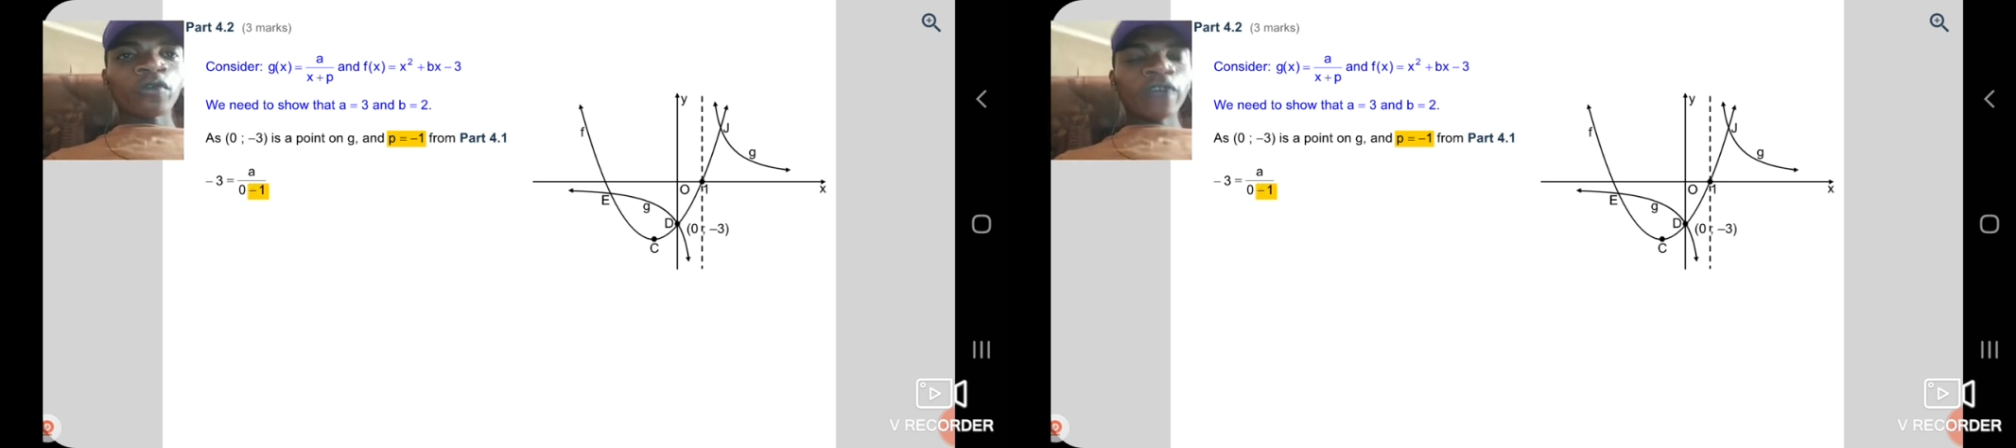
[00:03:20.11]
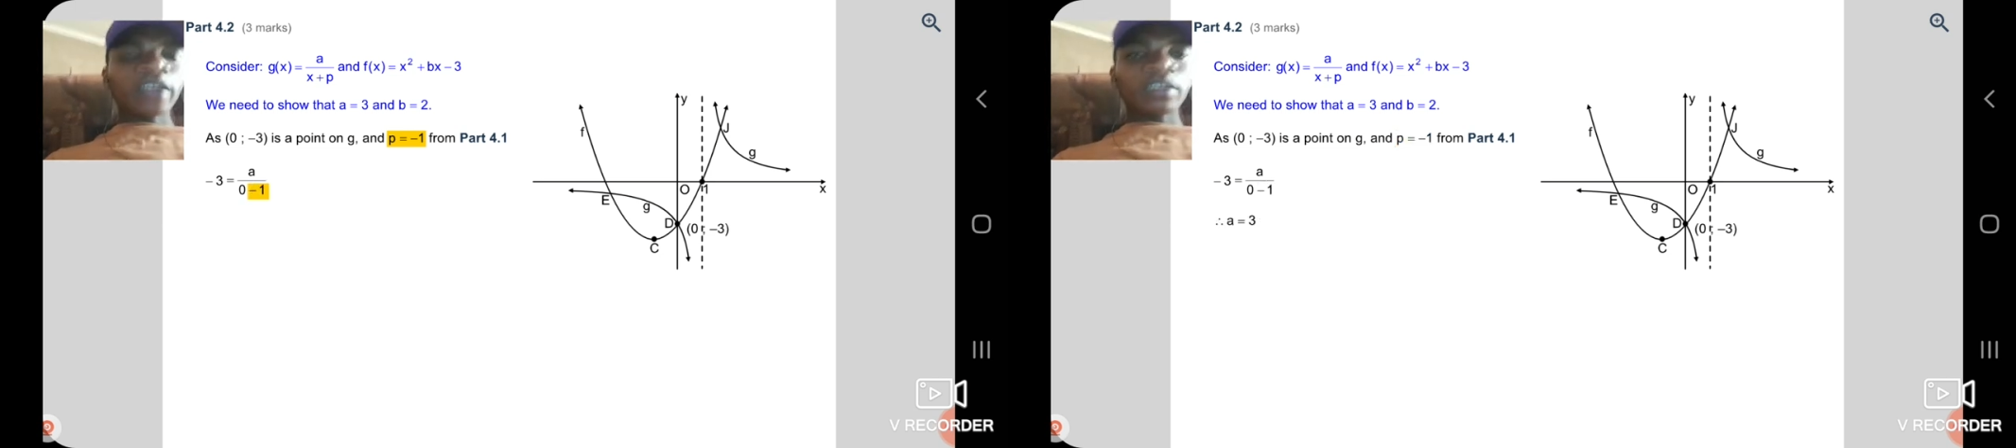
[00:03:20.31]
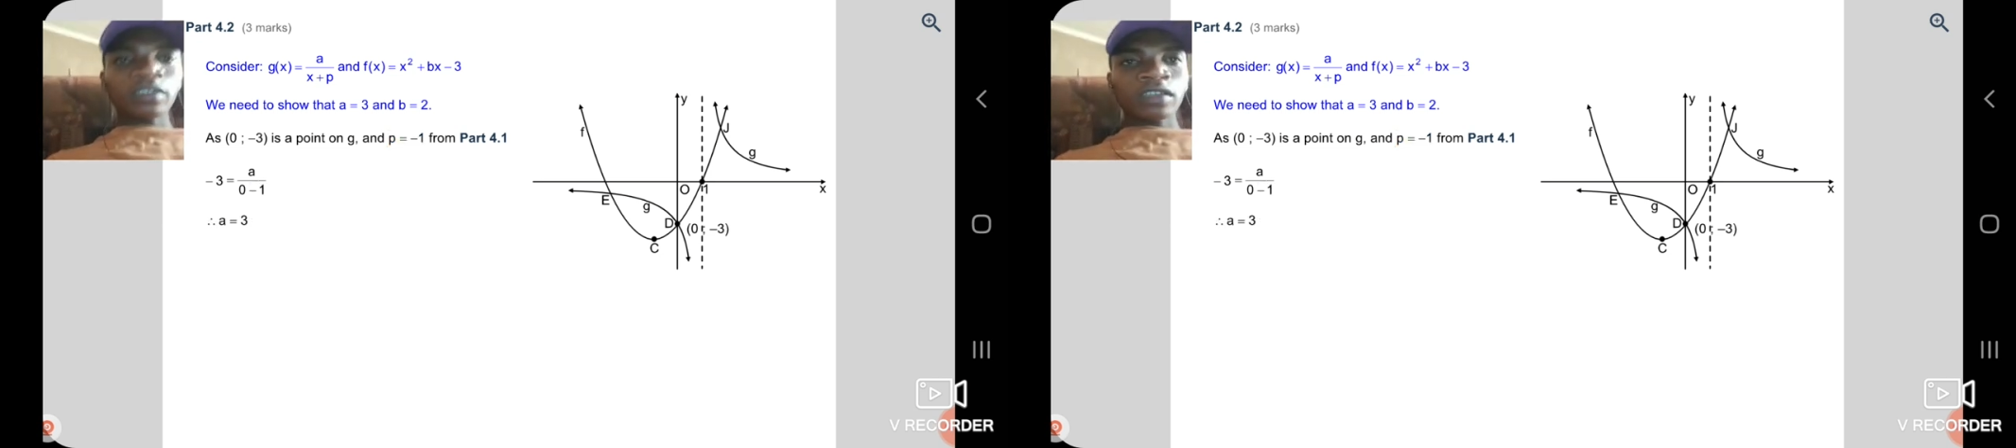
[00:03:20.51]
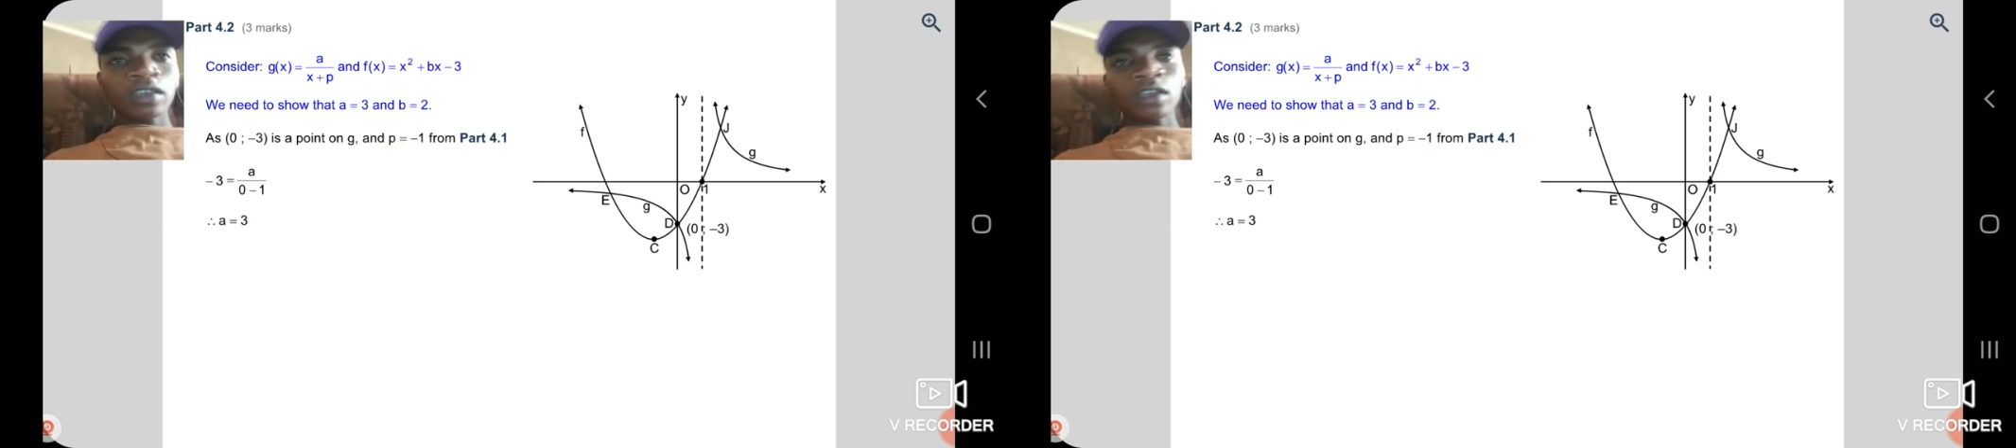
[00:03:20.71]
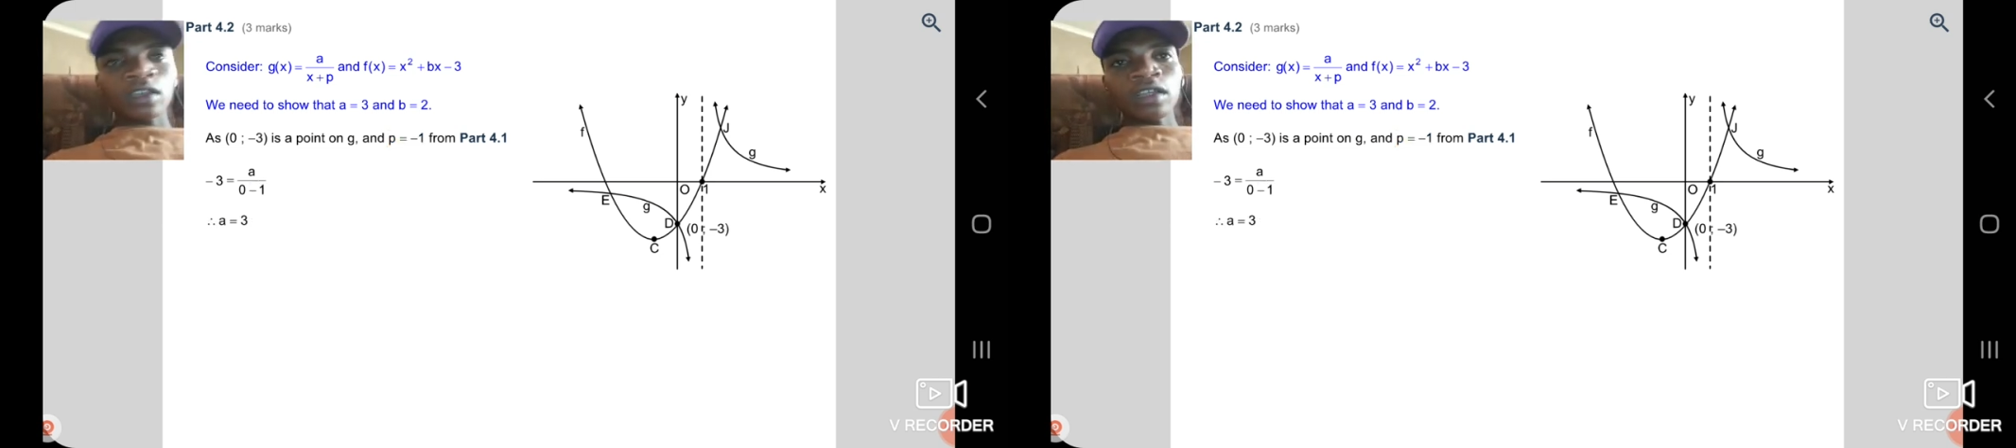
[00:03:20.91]
find in
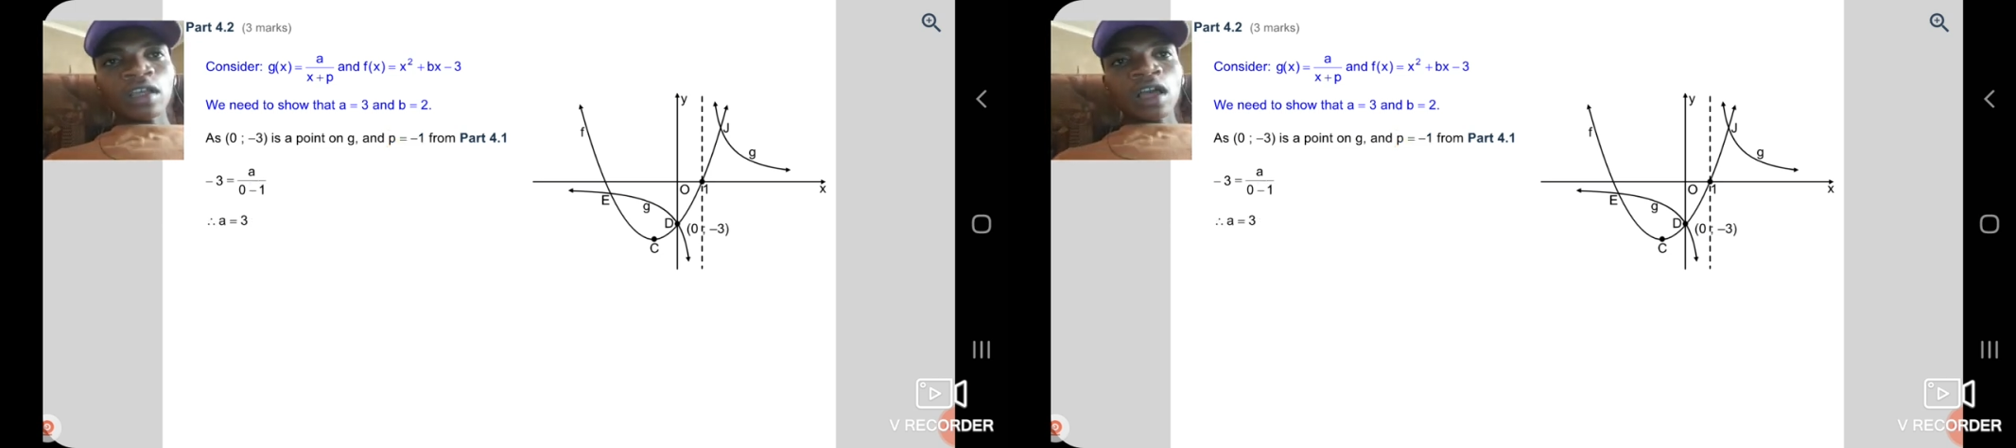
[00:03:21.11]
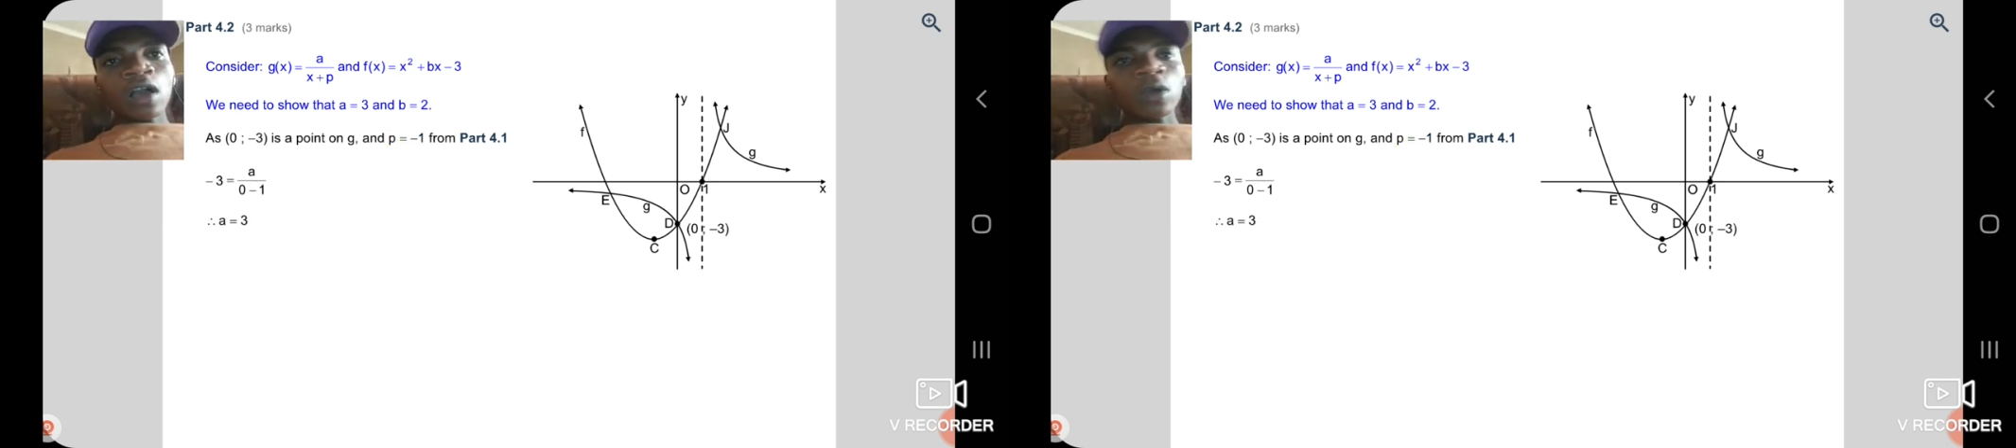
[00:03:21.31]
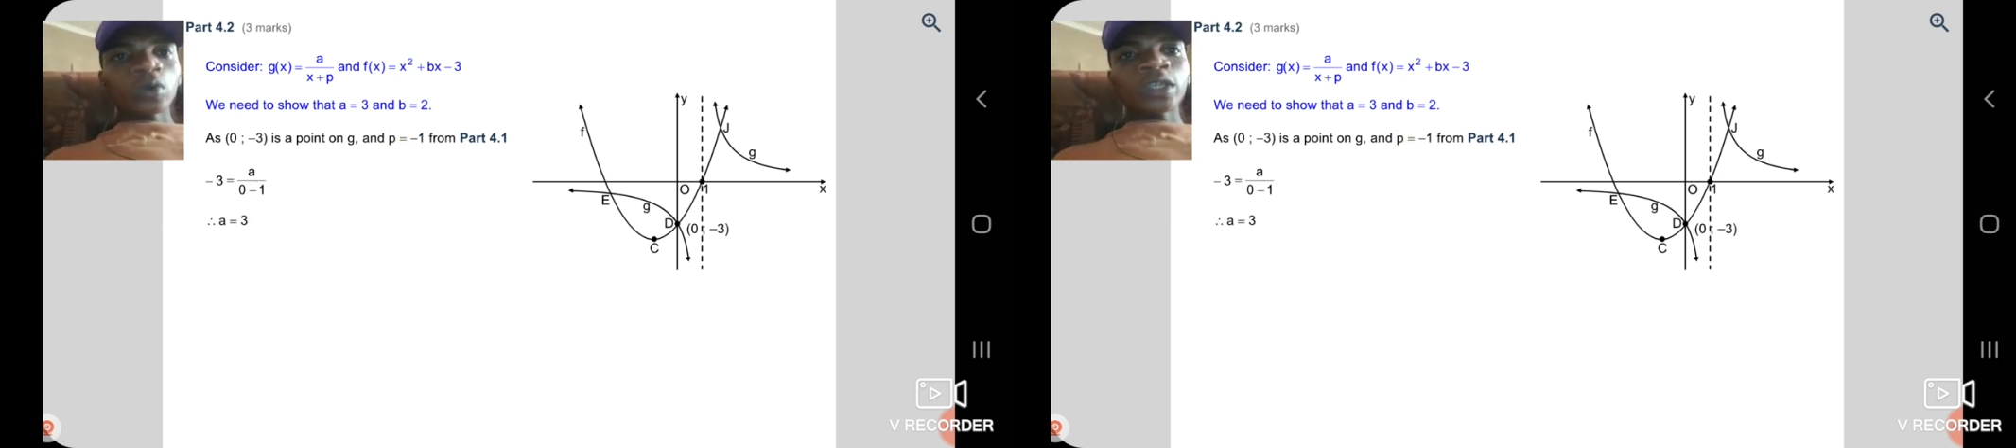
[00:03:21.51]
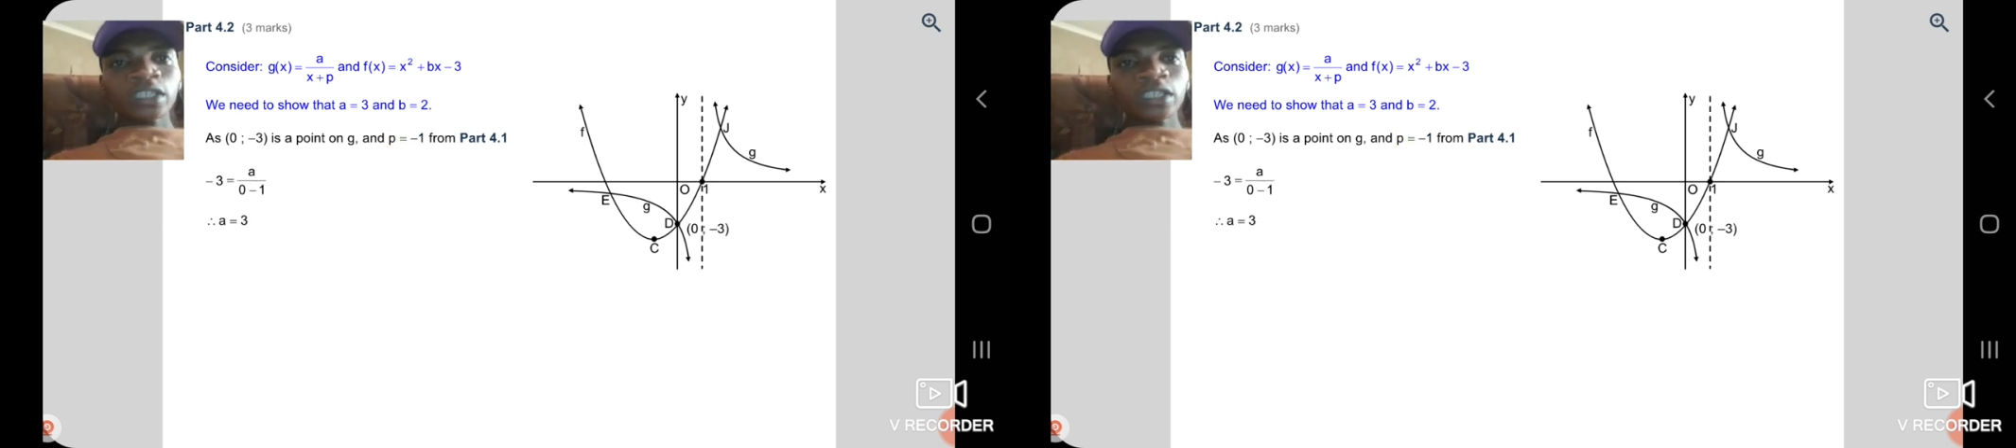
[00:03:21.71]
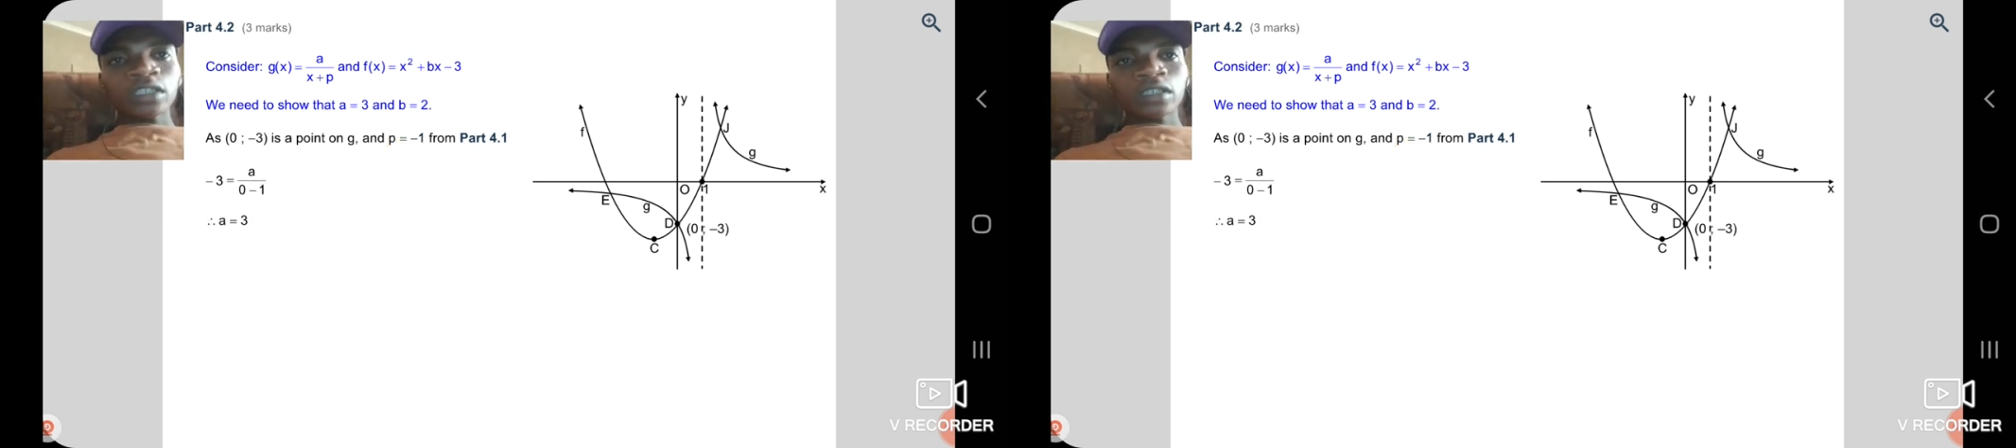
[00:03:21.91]
the
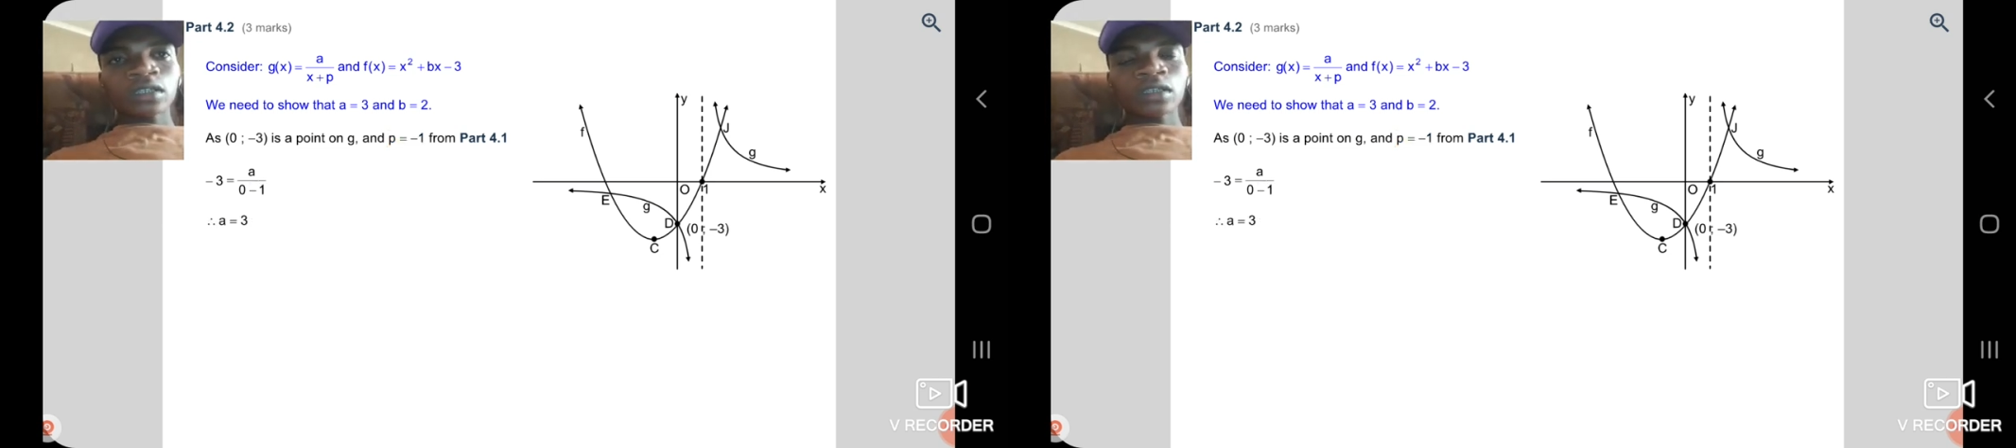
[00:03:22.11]
question.